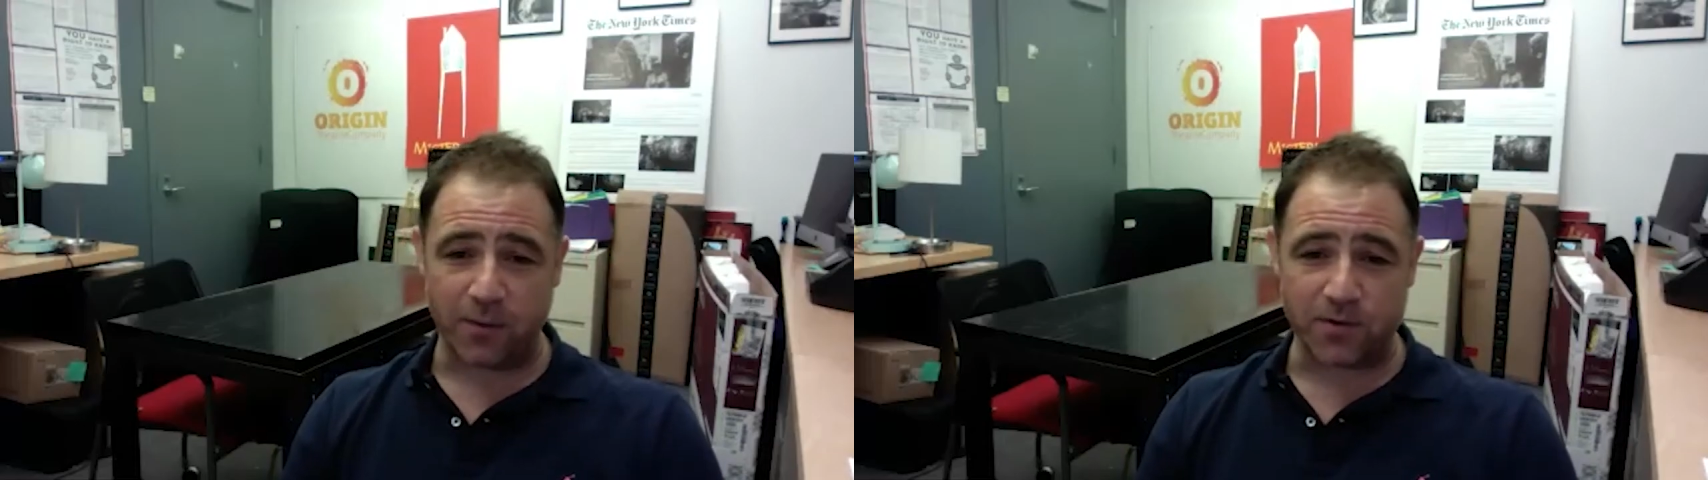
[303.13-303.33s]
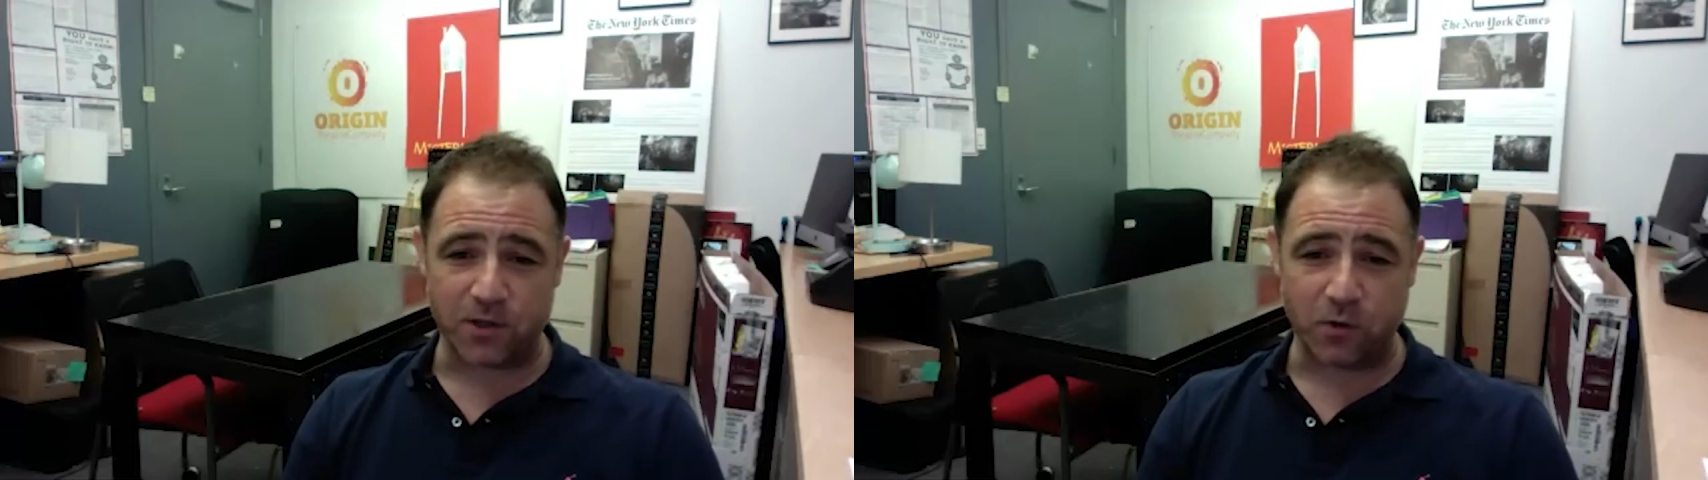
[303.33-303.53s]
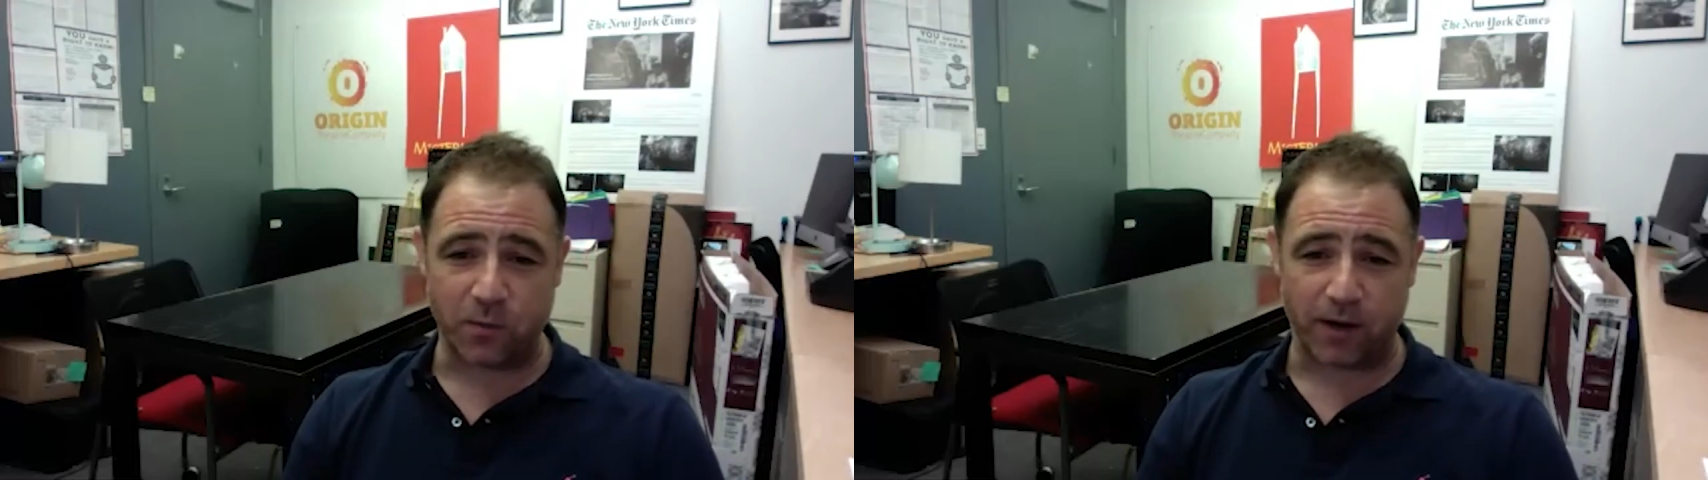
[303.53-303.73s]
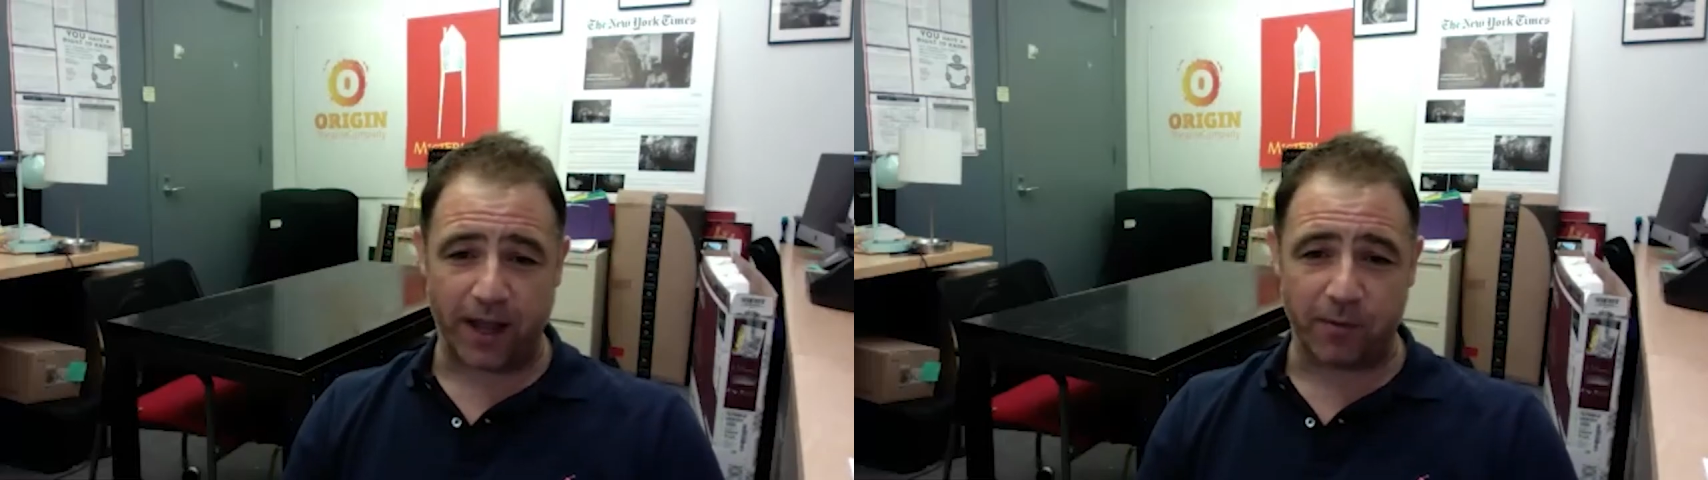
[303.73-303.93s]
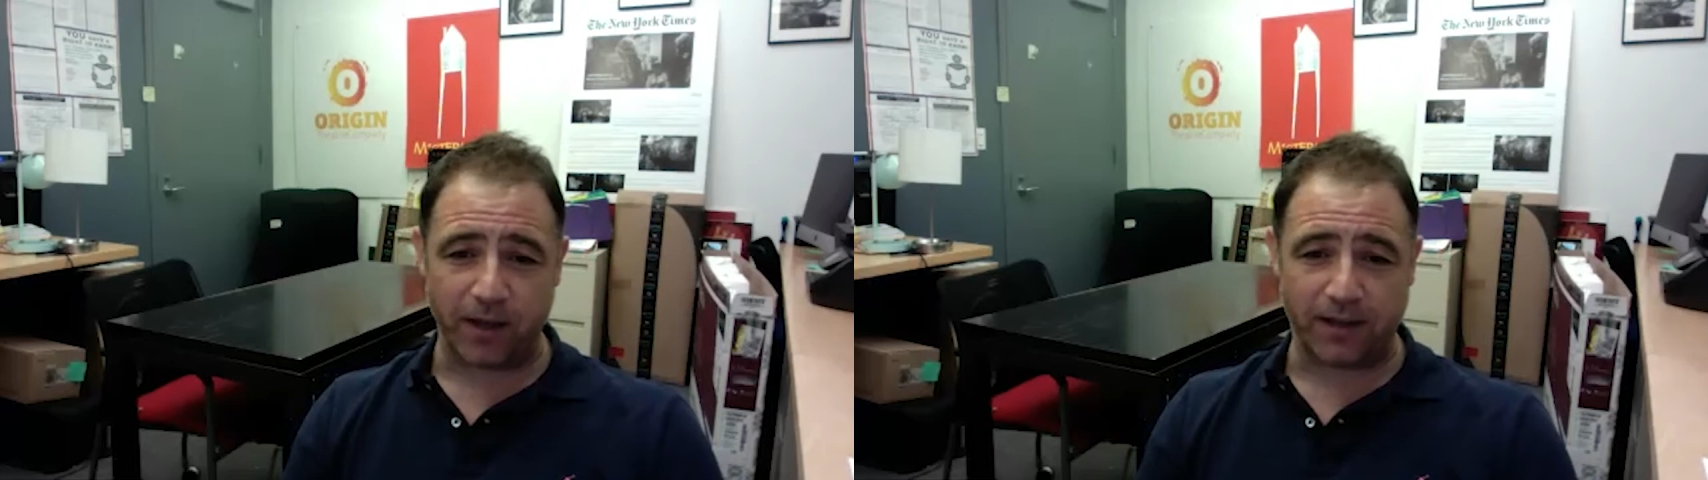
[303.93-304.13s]
I was doing a
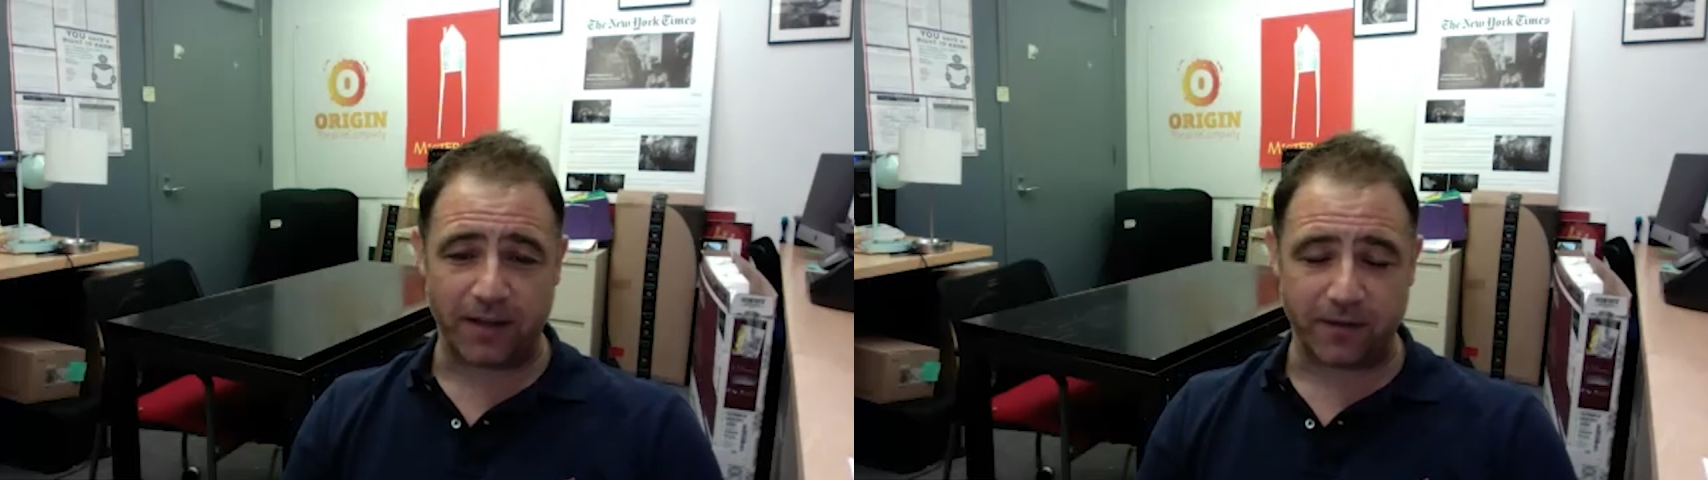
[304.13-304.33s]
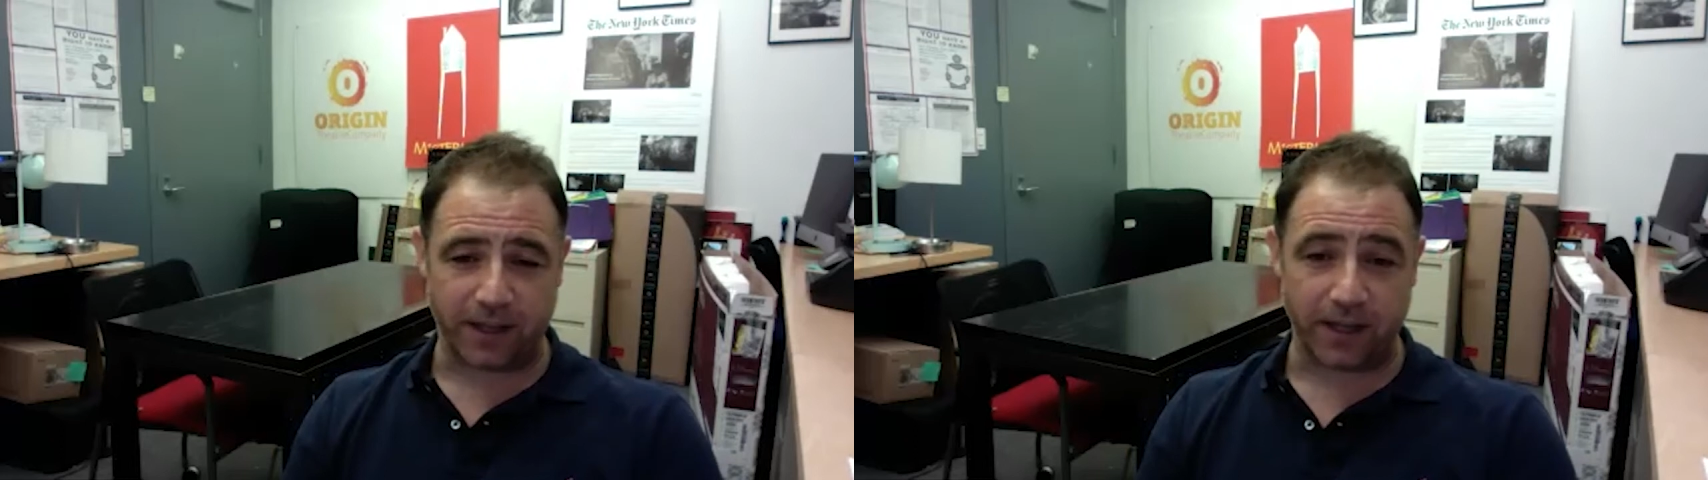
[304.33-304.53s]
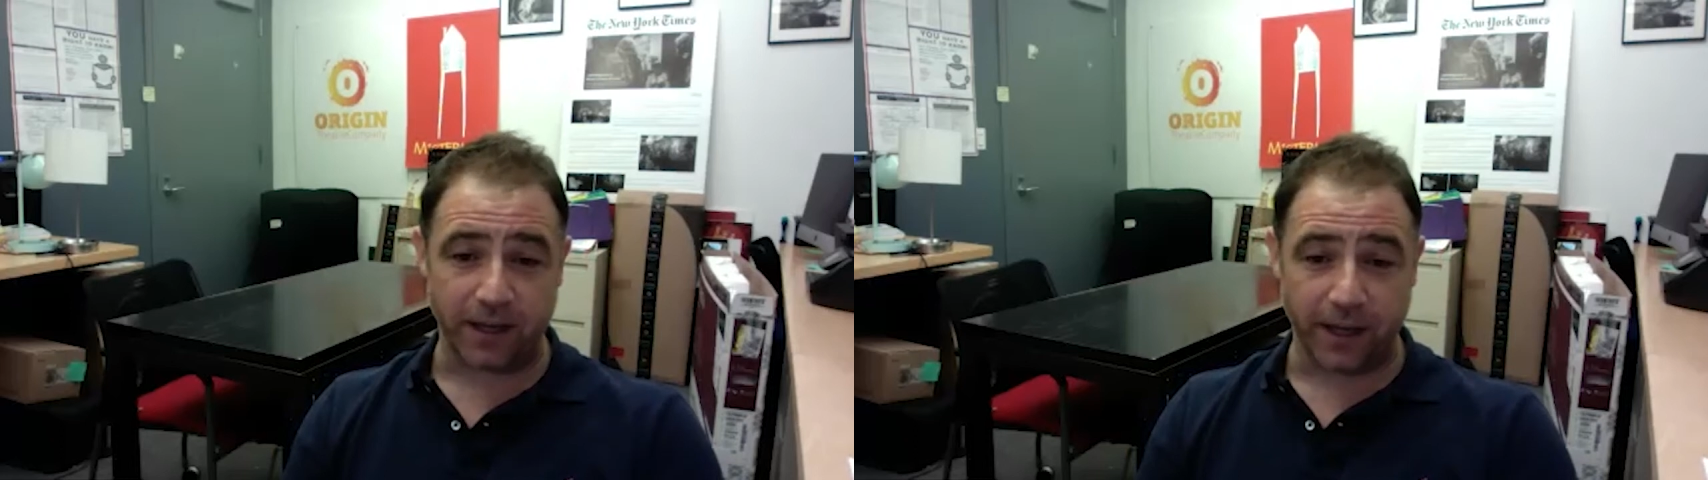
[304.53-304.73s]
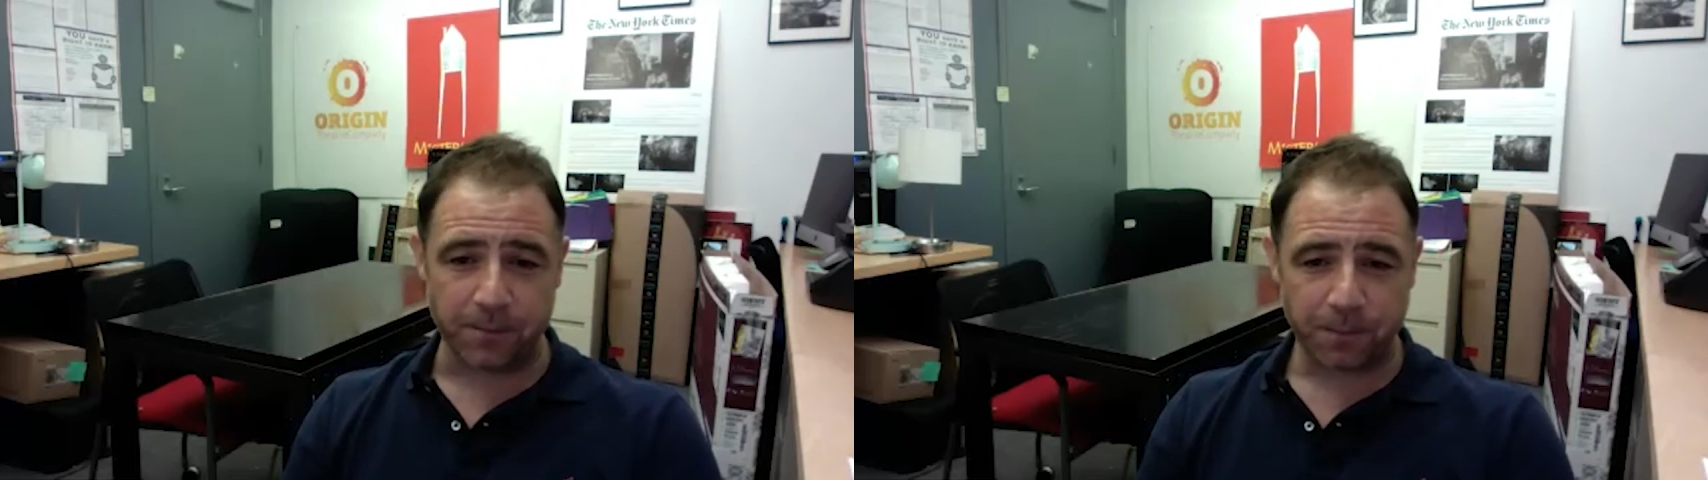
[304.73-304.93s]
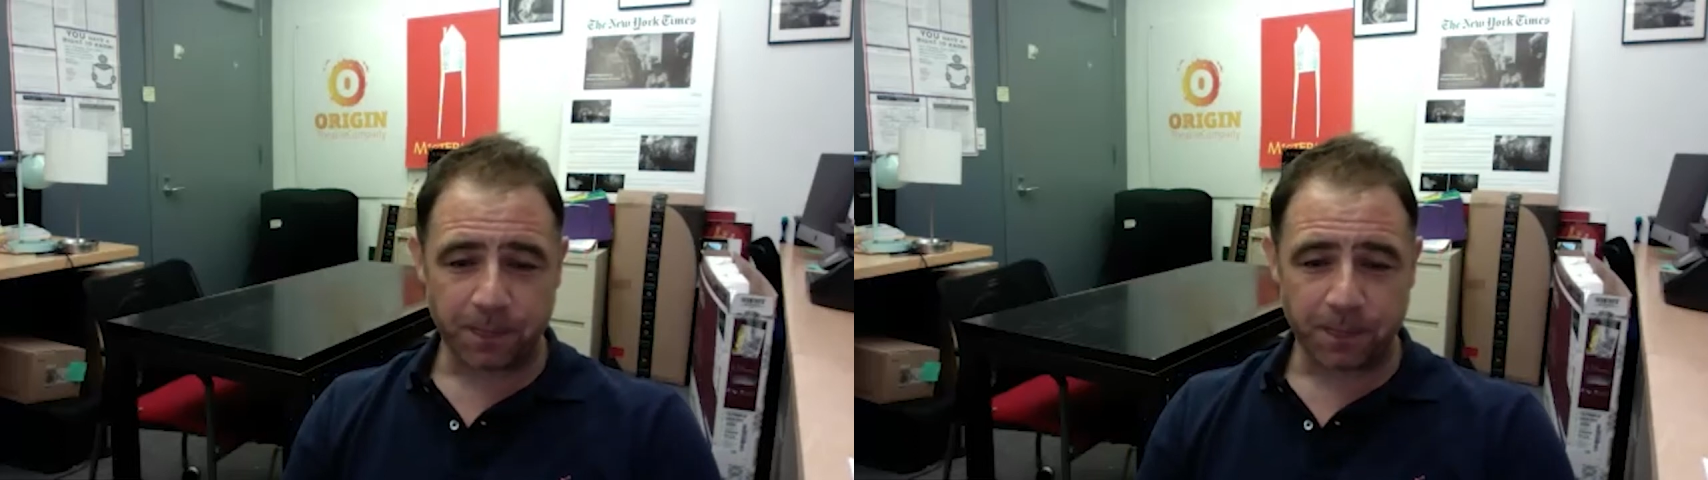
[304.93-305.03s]
play by David Gilna,